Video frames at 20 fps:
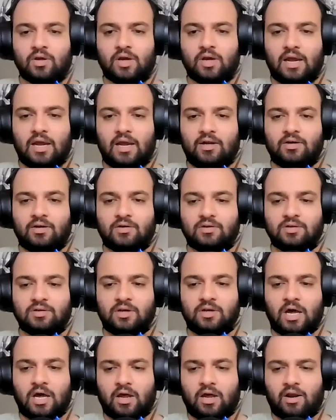And
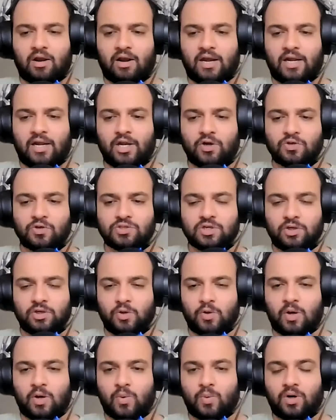now, right now, so
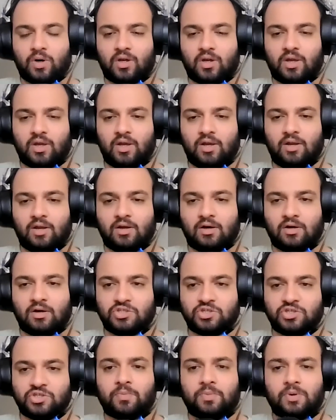you are working in a
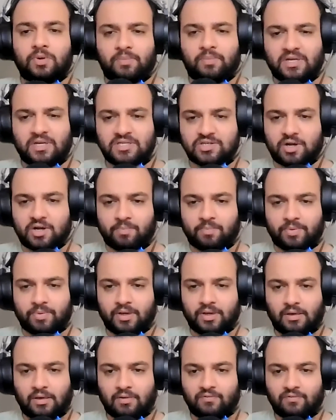German-based
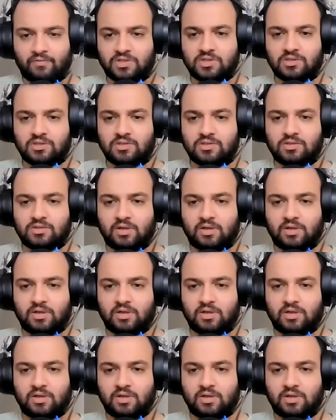company, which is